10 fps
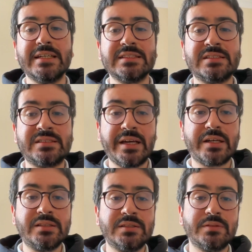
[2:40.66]

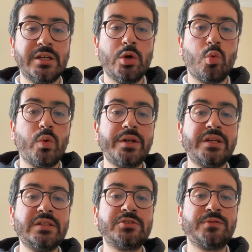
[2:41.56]
Second, one
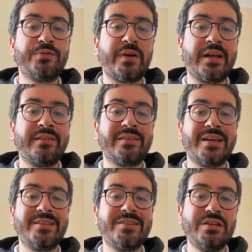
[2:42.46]
needs to find
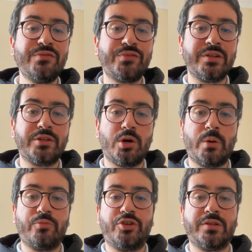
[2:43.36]
a different
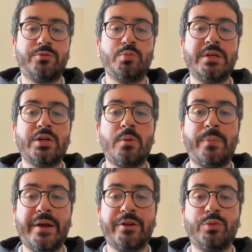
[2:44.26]
object to be
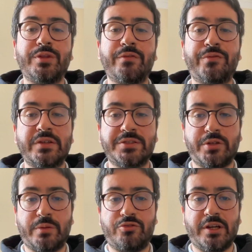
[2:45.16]
compared with the first
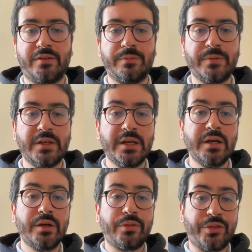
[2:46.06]
object.
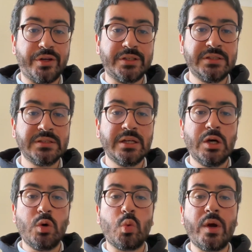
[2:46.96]
Third,
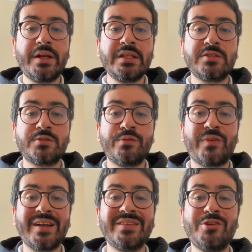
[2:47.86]
one needs to
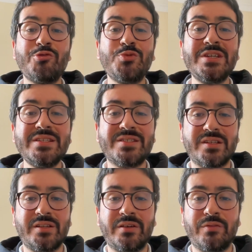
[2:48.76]
find the
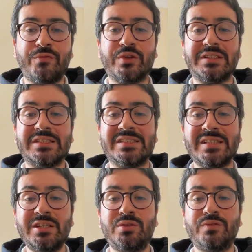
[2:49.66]
reason for the
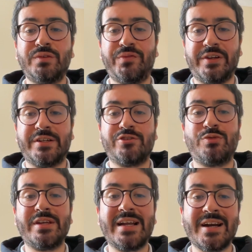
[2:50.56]
state of affairs
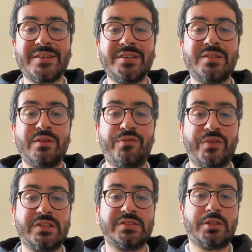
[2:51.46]
regarding the
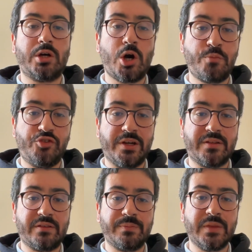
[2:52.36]
first object.